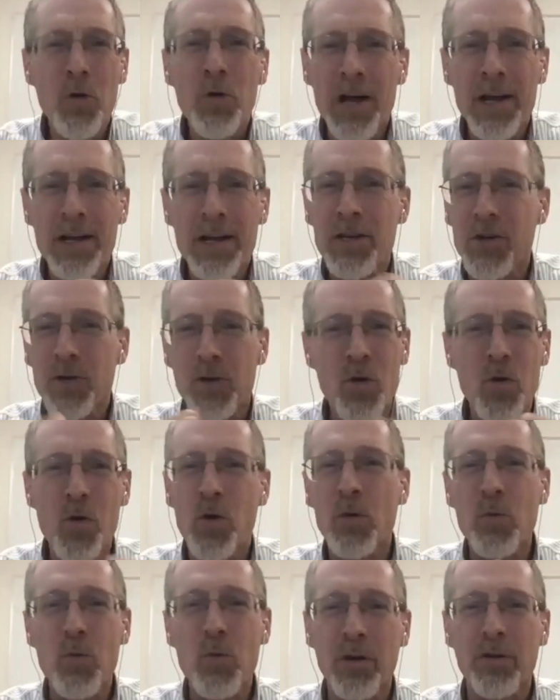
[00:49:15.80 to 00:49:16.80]
on to your
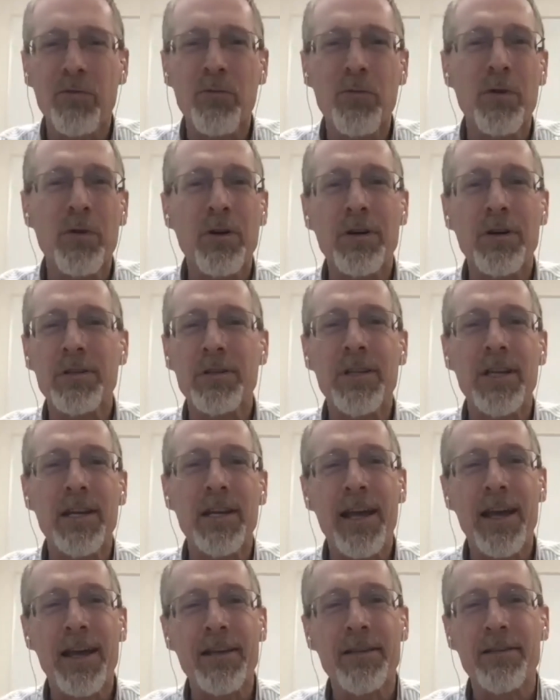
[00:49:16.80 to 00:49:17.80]
core workforce that
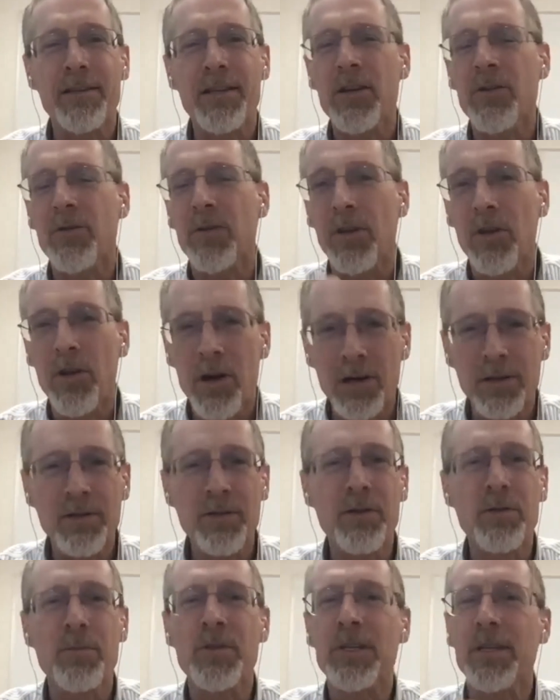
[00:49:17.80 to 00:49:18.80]
has, you know, the
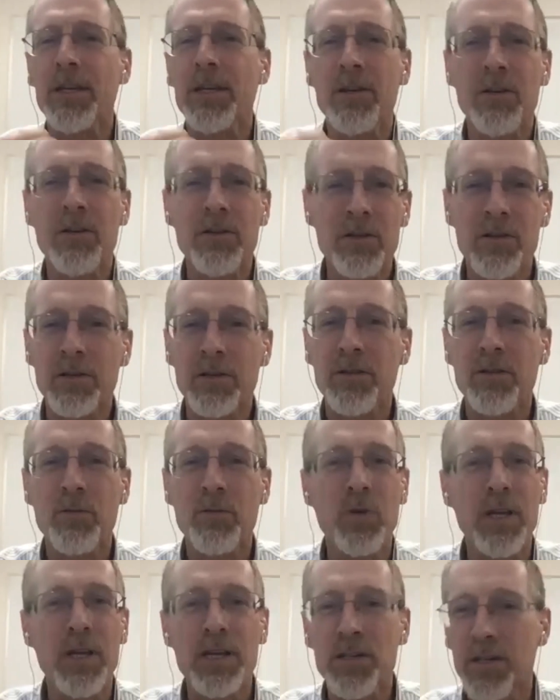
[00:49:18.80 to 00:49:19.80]
long-term skills, long-term
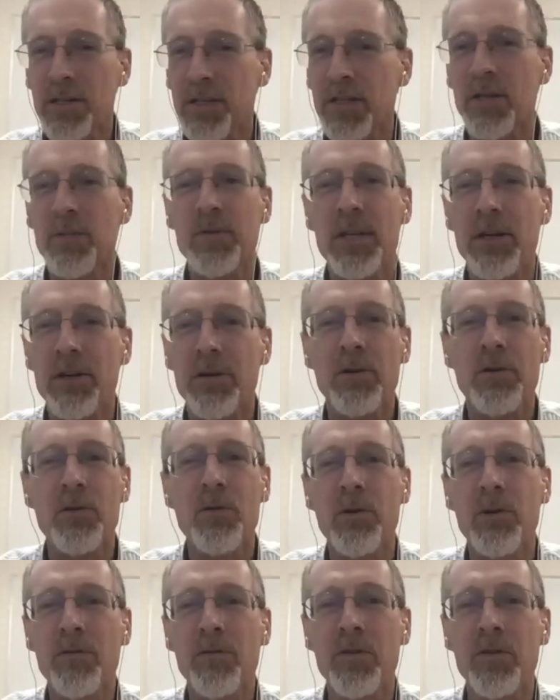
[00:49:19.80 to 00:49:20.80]
relationships that are the
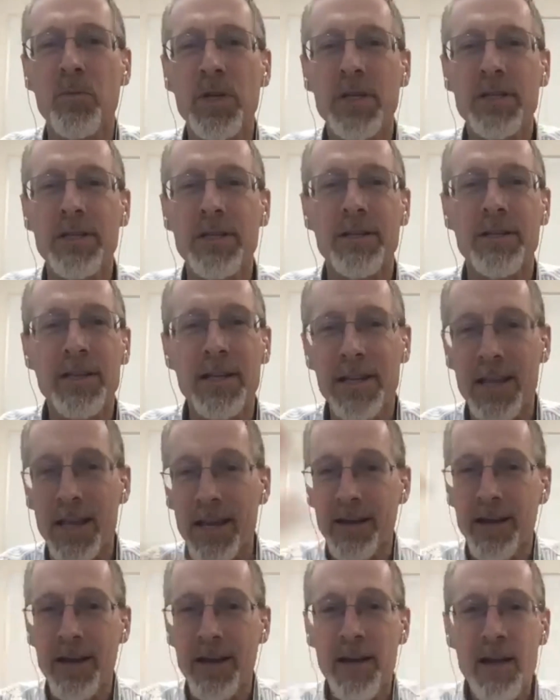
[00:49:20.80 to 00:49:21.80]
core of your business, and
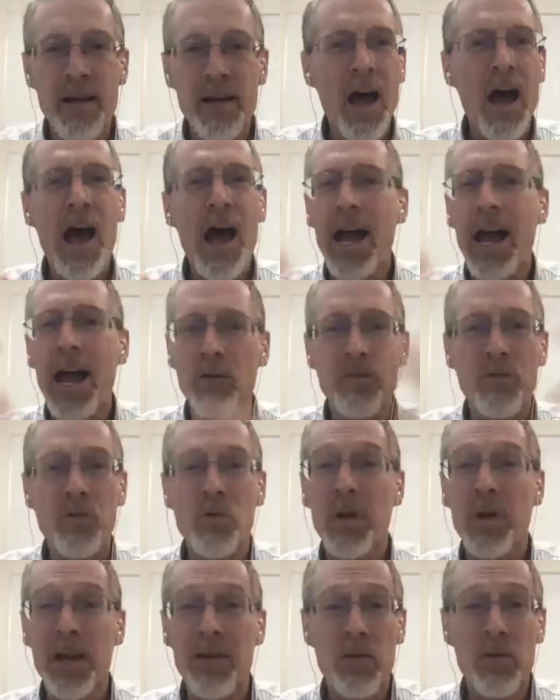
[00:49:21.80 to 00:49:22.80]
then hire through
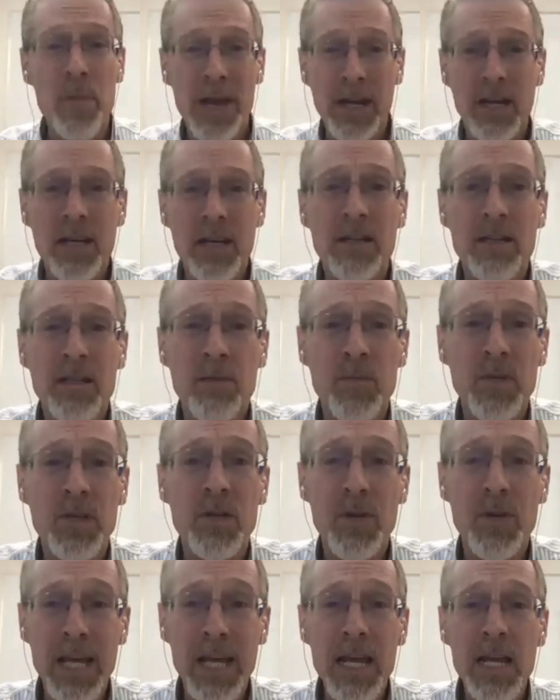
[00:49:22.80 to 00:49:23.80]
whatever mechanisms
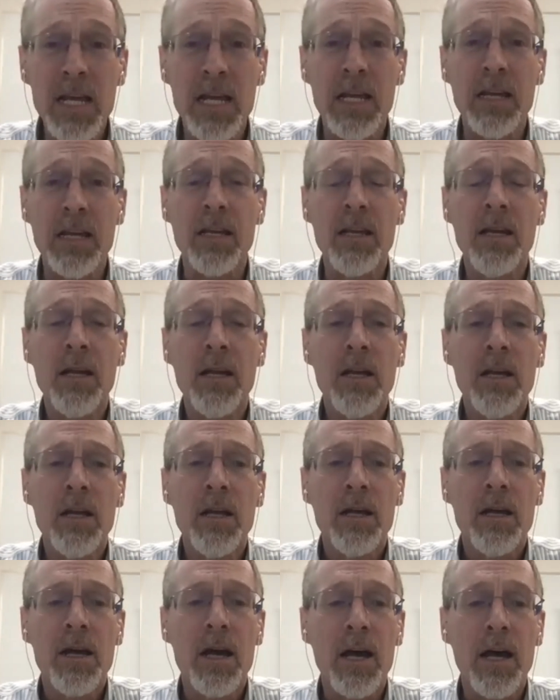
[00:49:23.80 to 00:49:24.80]
you can
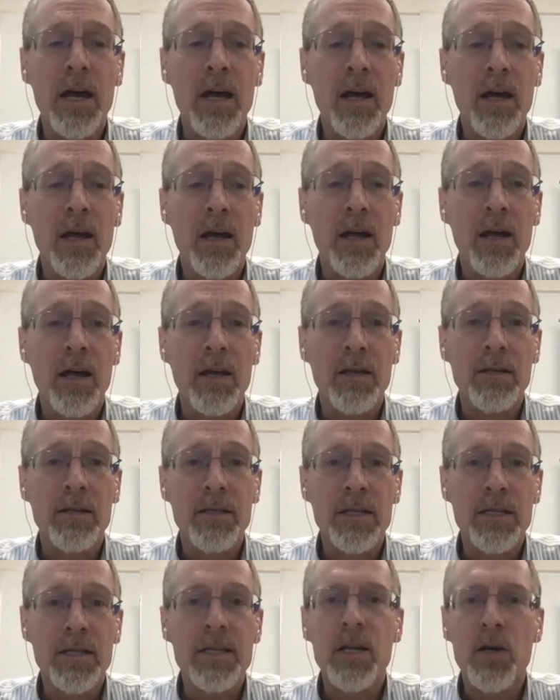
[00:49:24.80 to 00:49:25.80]

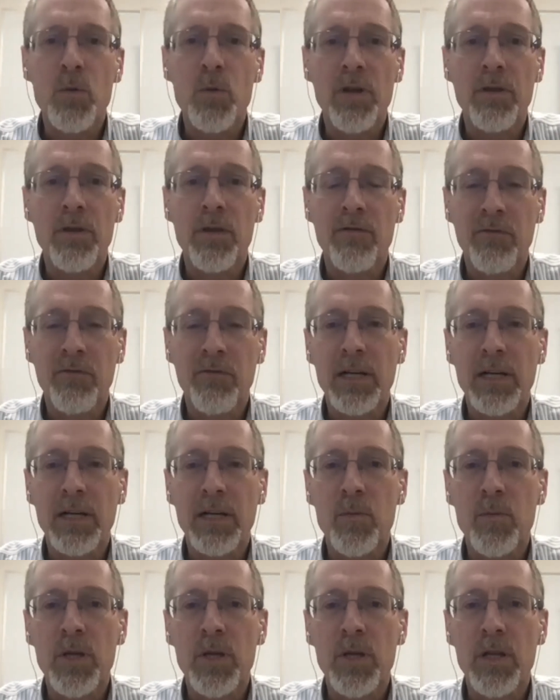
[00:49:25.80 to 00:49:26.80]
to deal with the
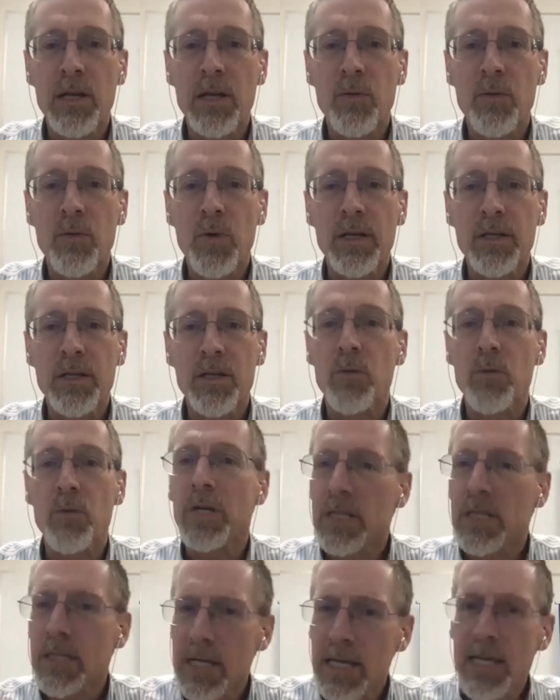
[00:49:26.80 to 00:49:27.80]
flexibility and risk. So
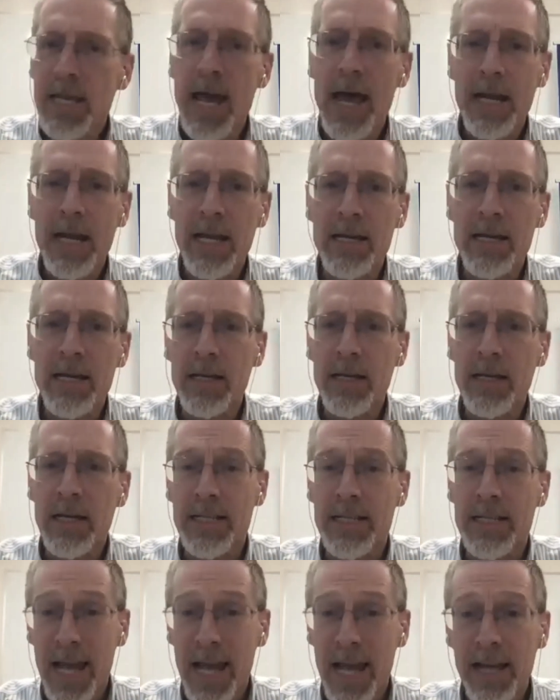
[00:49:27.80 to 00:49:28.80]
we see that
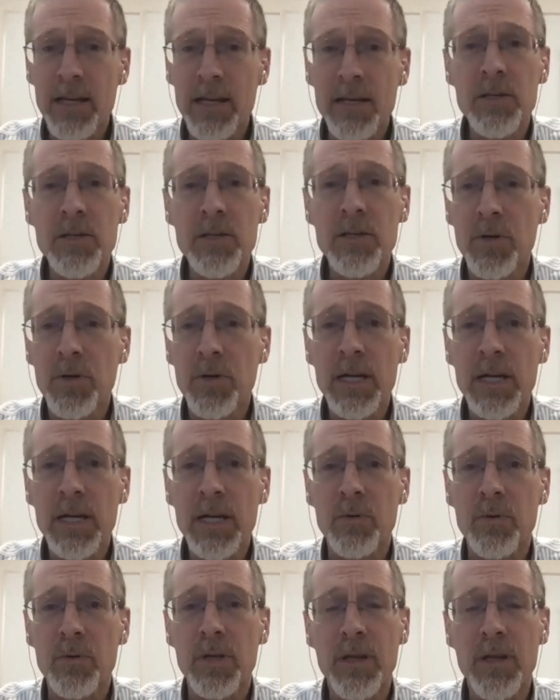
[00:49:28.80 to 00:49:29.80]
in tech
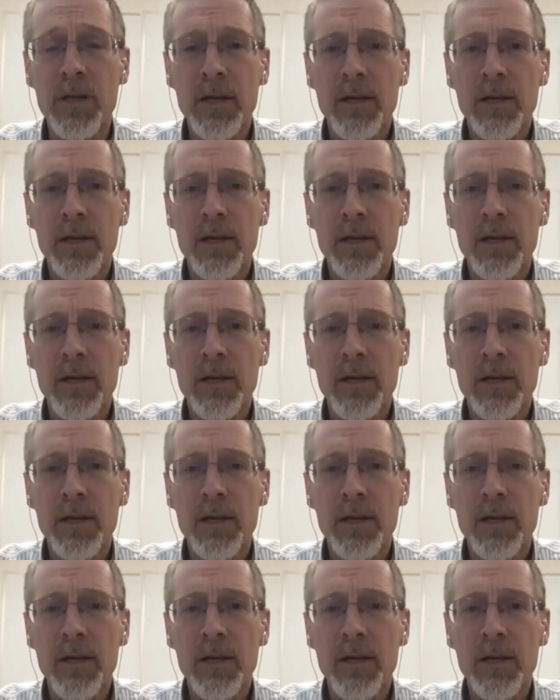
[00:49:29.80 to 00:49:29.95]
industries with